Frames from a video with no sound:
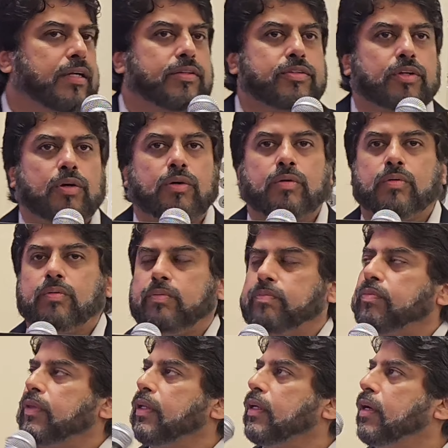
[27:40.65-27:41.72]
So
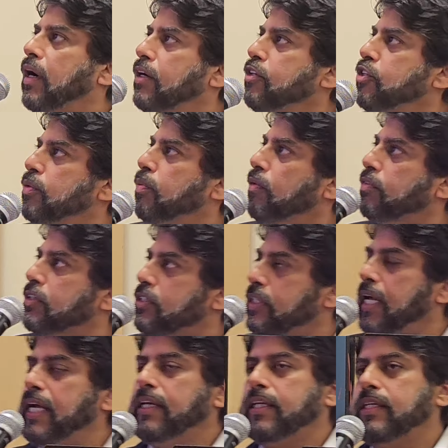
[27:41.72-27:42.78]
guardianship of
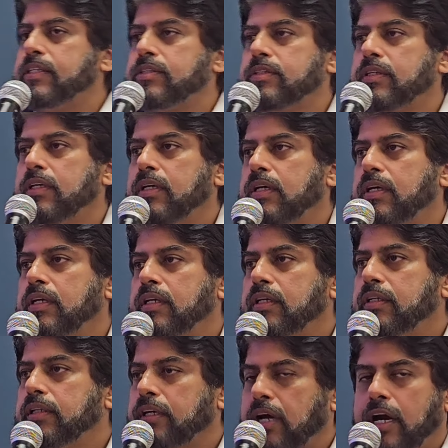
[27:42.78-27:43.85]
estate is,
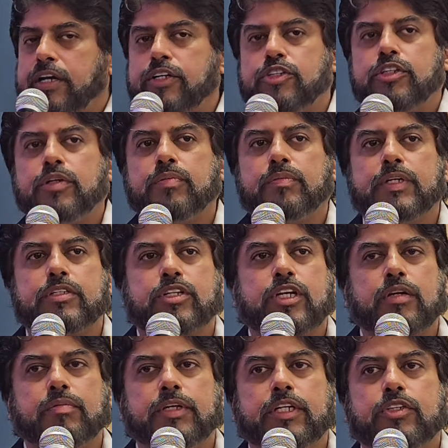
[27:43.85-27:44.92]
the guardianship is
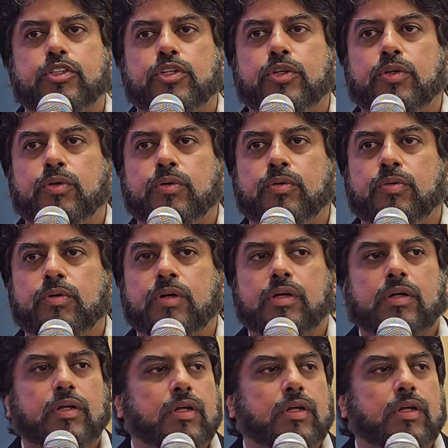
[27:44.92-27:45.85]
limited to